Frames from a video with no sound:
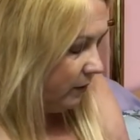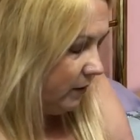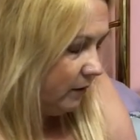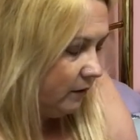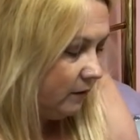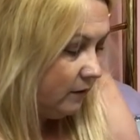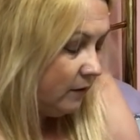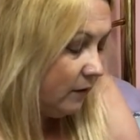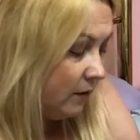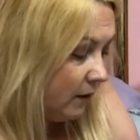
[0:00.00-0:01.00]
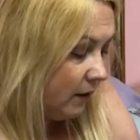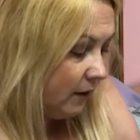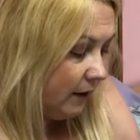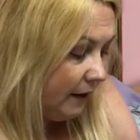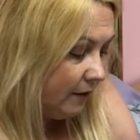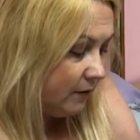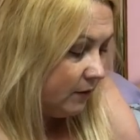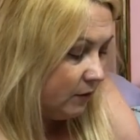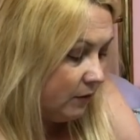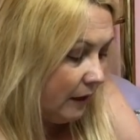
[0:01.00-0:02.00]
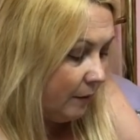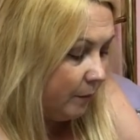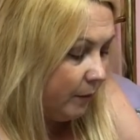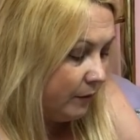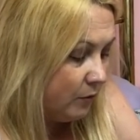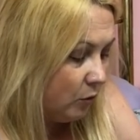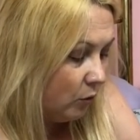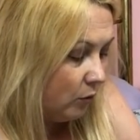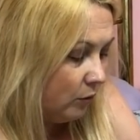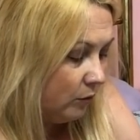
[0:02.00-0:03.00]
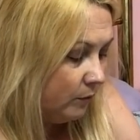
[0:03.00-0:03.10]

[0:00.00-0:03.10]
we're going to get onto the app store.